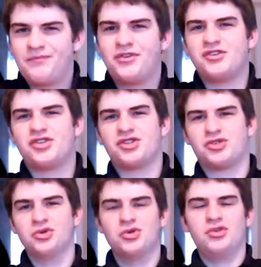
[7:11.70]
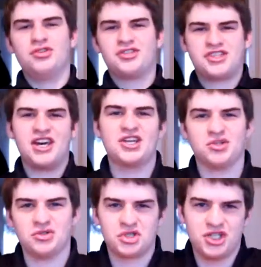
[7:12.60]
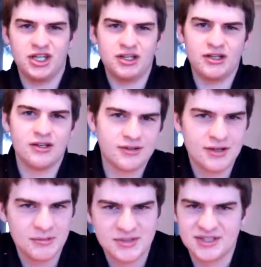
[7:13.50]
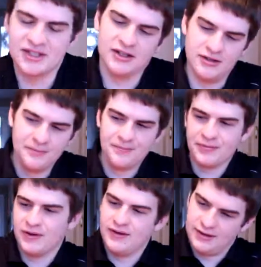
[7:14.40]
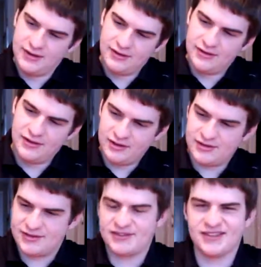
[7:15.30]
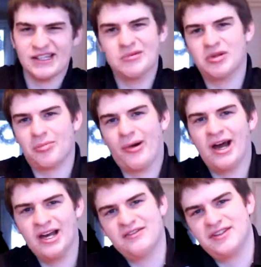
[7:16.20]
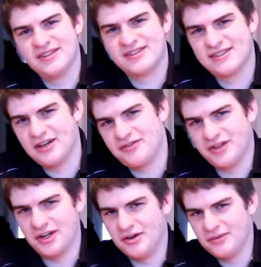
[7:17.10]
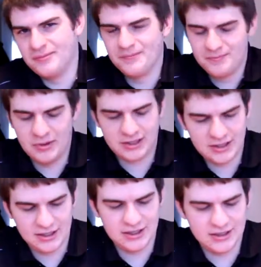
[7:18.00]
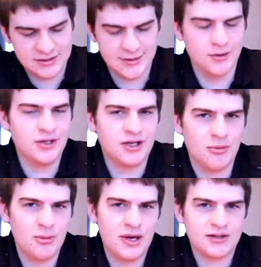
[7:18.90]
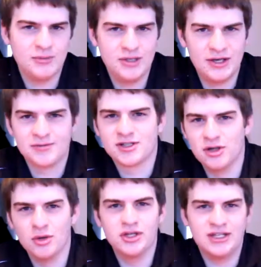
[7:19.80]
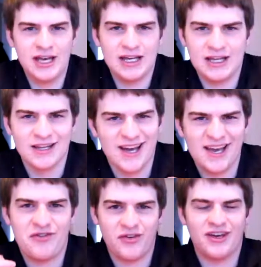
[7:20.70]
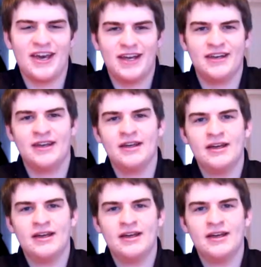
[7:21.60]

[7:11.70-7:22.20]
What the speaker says: school schedule shit. I'm still sleep deprived and stuff, you know, but slowly coming back to me. I'm slowly gaining life again,